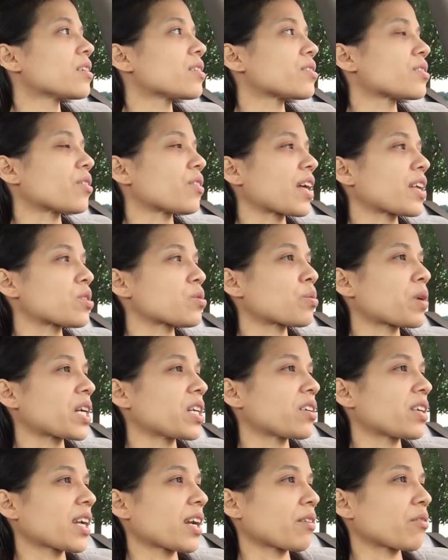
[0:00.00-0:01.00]
So that's why
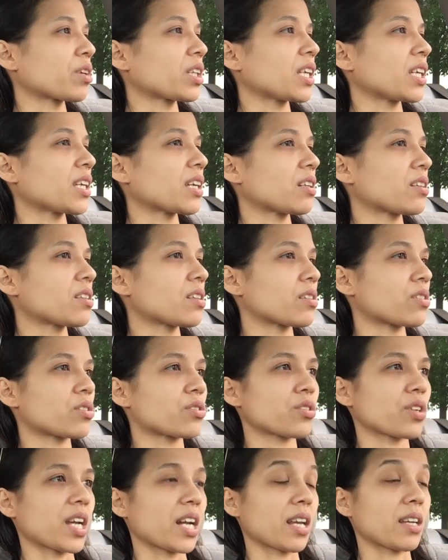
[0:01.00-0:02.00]
you can't really get to
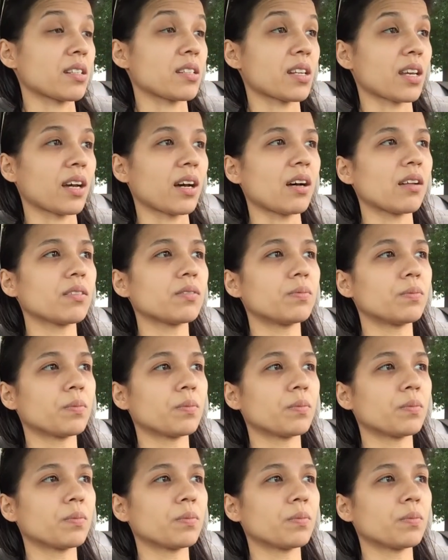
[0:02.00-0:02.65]
straight intel.